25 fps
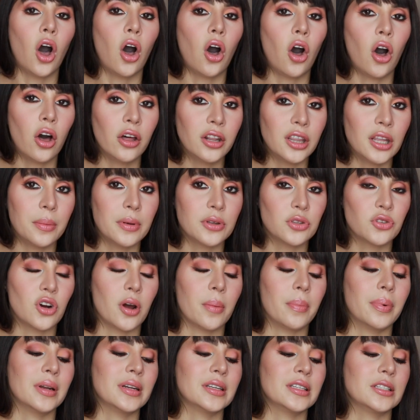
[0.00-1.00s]
on the
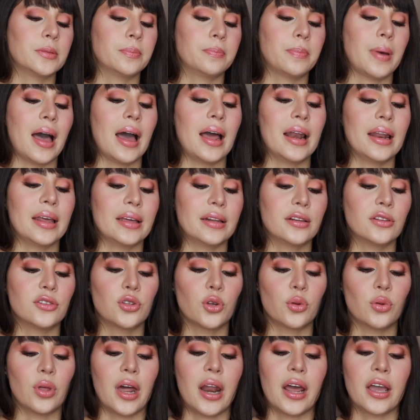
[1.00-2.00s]
Metropolis palette
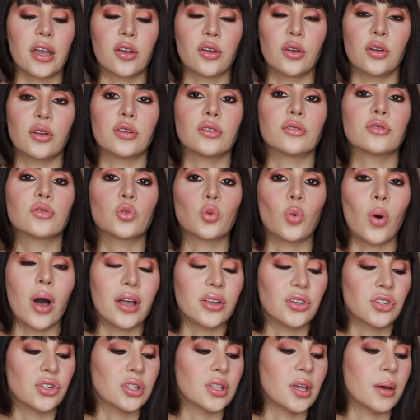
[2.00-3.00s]
so that I could
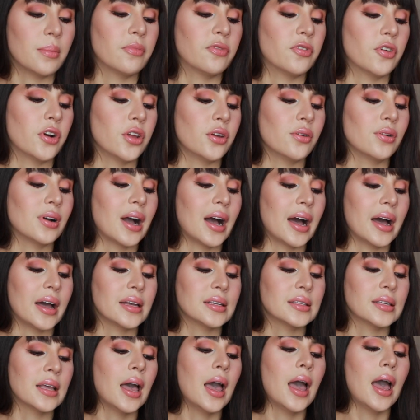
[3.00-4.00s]
swatch them for you
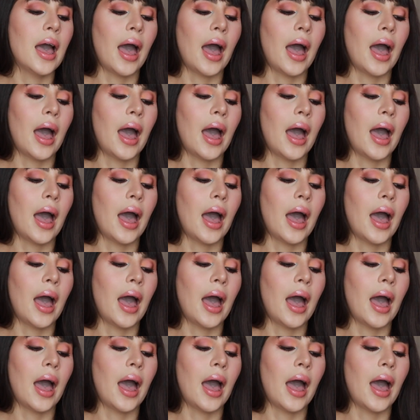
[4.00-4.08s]
guys.